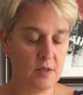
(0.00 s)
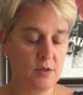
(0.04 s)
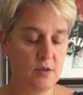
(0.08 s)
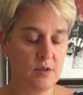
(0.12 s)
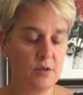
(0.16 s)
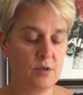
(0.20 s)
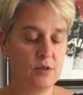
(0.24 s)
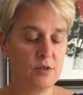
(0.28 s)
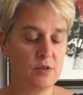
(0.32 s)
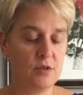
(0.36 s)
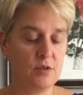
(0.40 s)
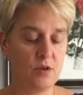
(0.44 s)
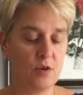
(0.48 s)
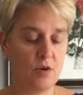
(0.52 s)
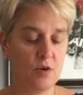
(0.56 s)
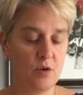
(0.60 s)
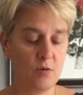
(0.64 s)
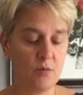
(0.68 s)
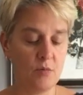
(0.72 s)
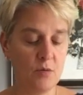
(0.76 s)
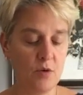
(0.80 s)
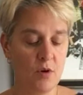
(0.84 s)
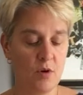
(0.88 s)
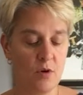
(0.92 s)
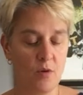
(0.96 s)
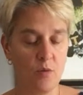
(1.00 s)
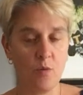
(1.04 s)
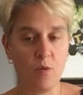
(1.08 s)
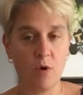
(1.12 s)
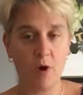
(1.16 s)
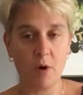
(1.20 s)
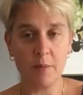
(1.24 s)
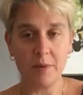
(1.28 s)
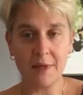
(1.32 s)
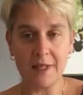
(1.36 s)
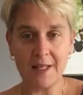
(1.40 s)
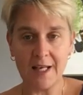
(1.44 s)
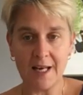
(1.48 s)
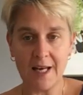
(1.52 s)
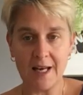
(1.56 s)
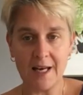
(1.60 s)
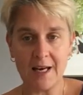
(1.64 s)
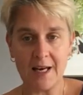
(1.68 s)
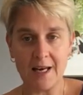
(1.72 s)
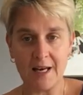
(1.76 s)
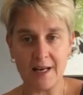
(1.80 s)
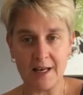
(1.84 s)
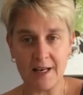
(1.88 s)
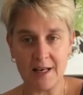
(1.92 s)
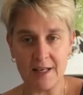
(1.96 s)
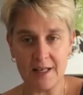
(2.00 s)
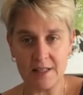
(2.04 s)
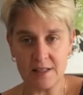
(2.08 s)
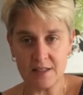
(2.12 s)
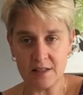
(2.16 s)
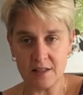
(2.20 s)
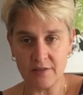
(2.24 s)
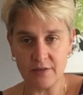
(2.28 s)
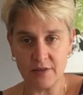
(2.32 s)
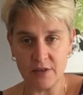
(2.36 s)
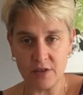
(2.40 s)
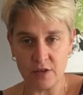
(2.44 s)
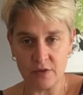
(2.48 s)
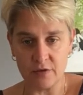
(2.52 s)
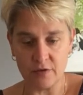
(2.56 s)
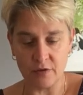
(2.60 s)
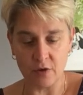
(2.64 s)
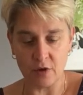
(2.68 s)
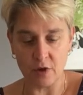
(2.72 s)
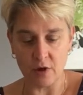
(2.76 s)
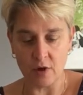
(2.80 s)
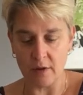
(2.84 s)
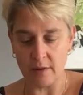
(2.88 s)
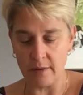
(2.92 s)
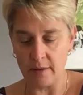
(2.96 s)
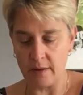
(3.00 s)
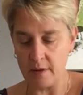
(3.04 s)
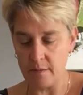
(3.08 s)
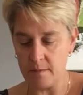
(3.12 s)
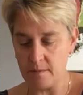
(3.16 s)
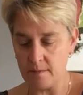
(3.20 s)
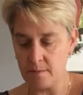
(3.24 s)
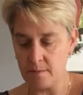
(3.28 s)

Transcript: some wobbly eyes if you've got them,